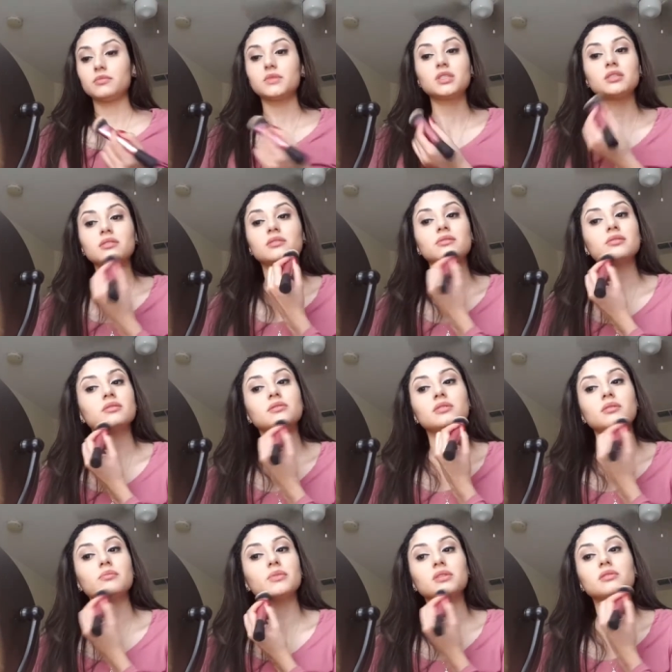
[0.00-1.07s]
Just
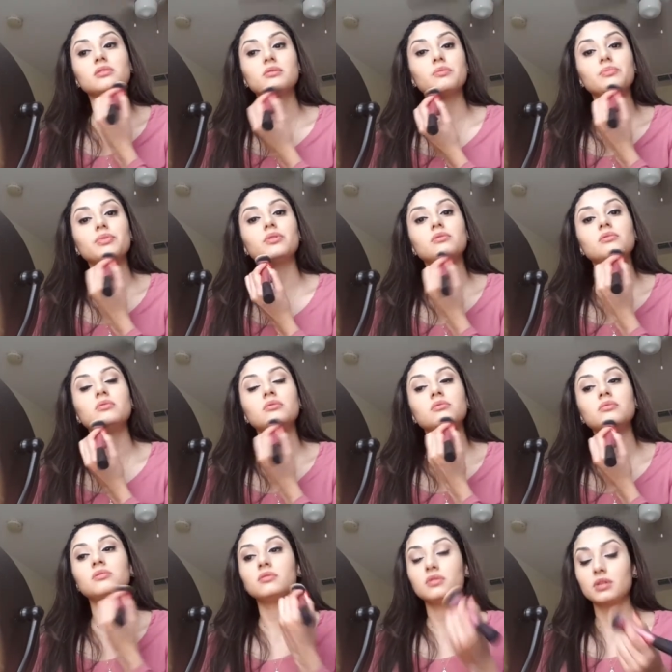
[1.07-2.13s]
something simple.
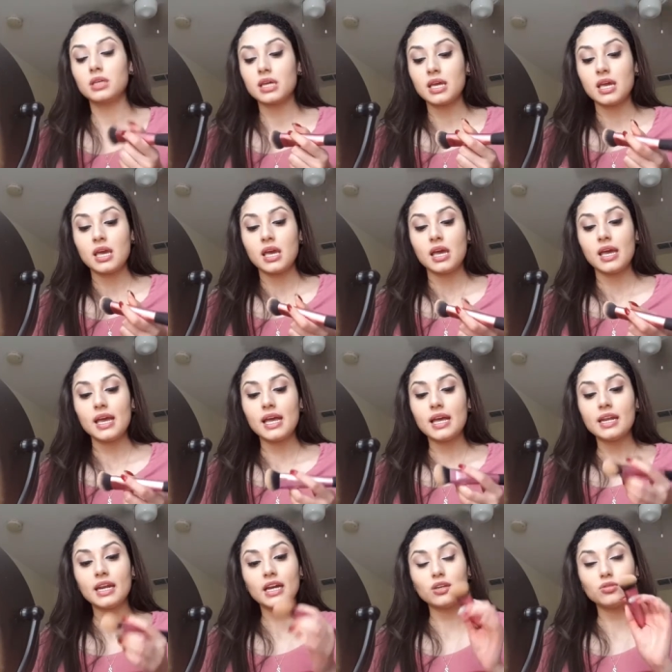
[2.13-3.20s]

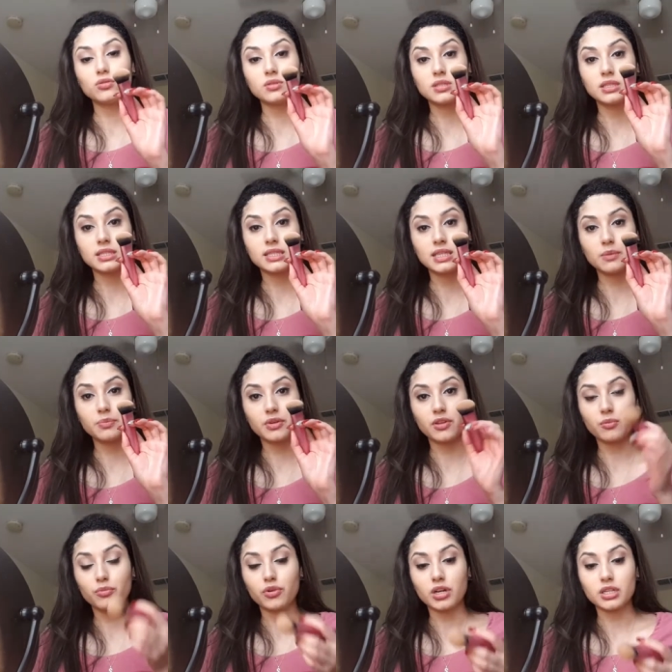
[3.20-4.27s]
And I use the tip of the
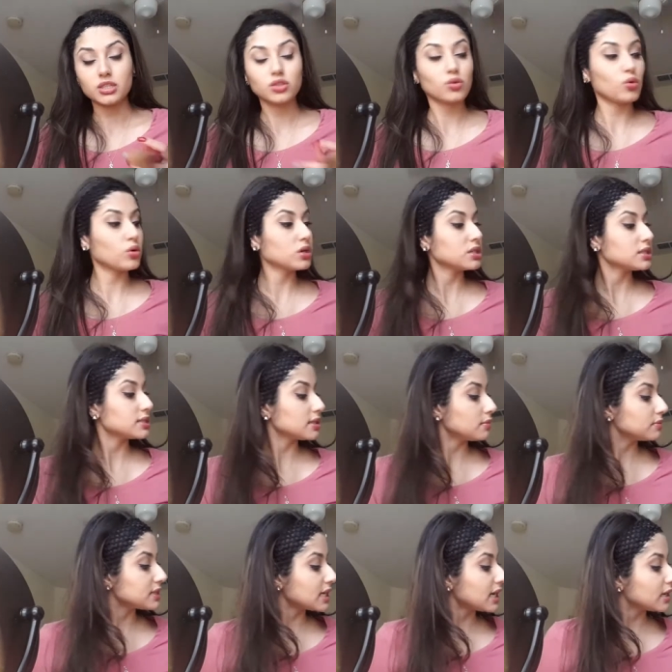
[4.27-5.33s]
brush, or
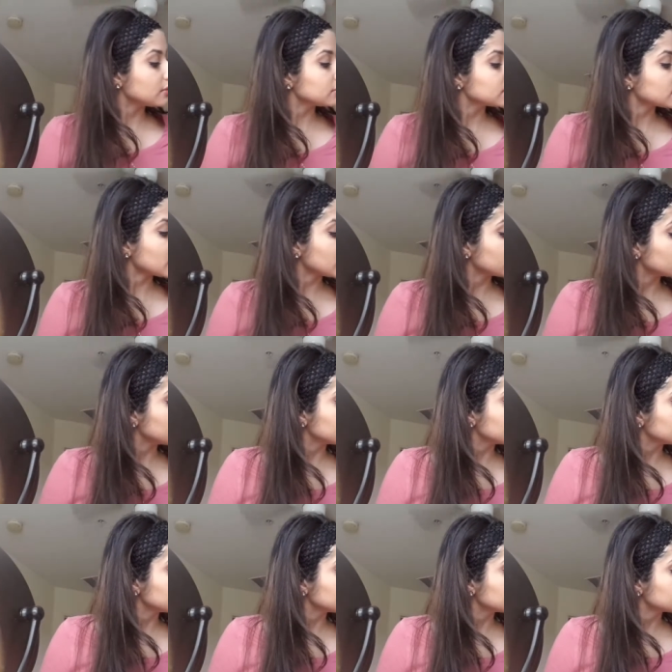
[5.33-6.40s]
sometimes I
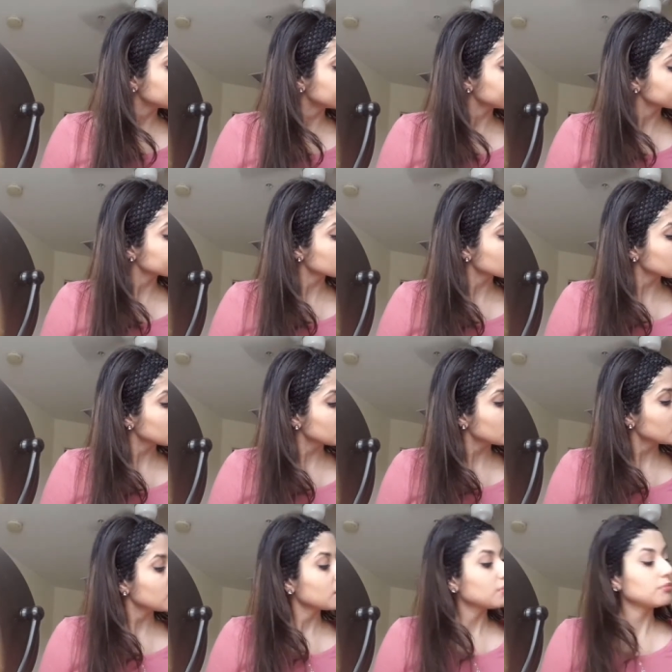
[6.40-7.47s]
use
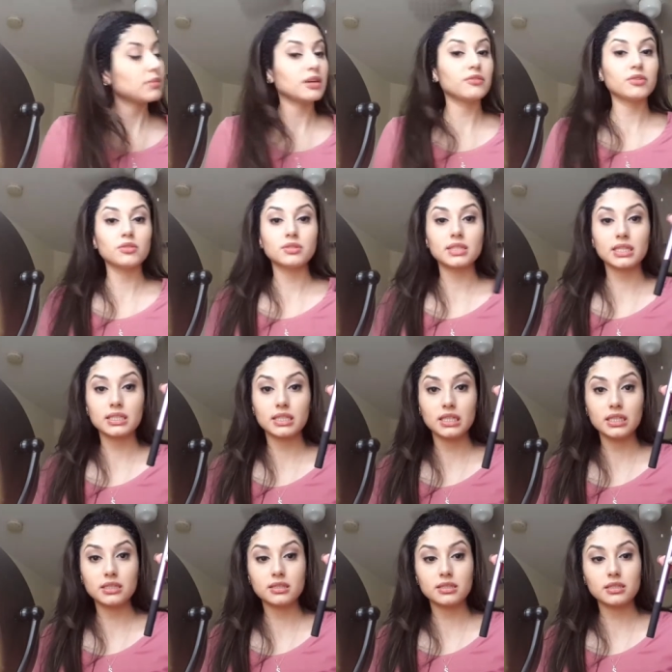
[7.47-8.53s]
my Real
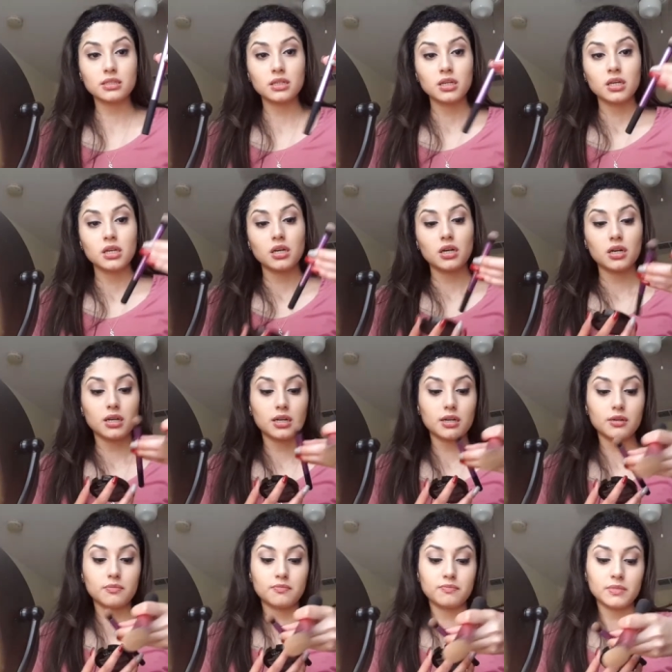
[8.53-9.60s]
Techniques.
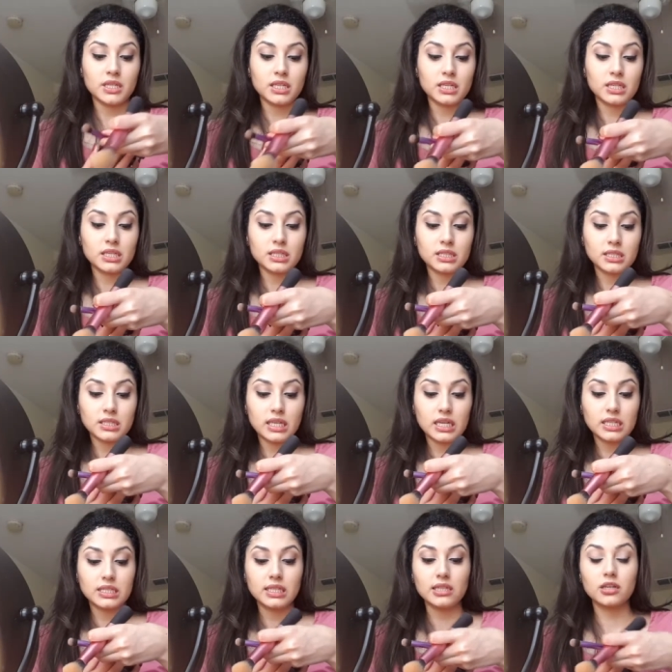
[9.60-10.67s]
It is
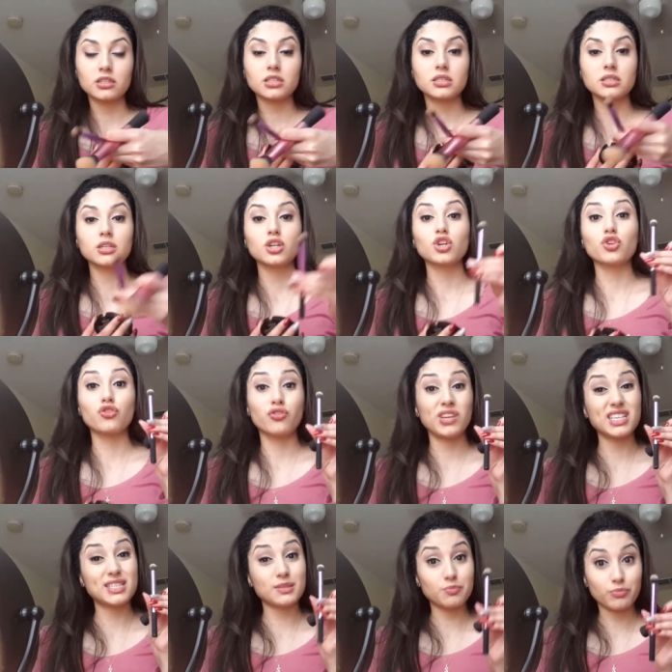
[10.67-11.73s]
a deluxe
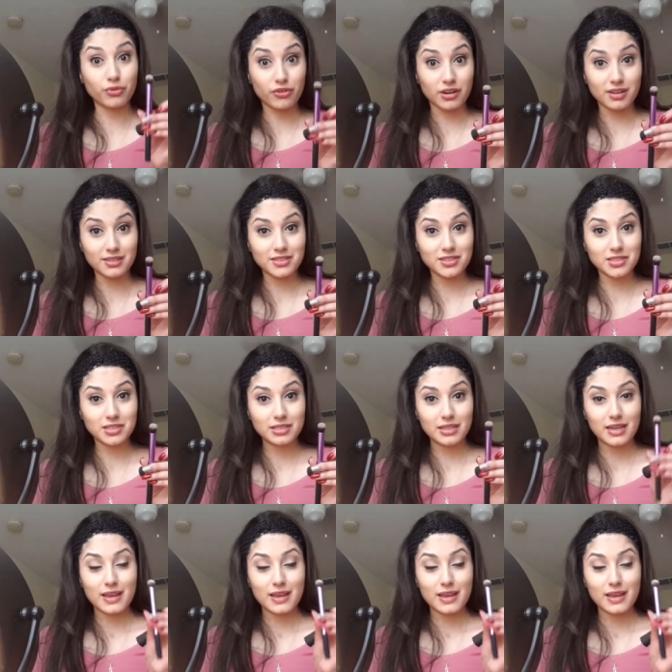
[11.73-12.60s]
crease brush,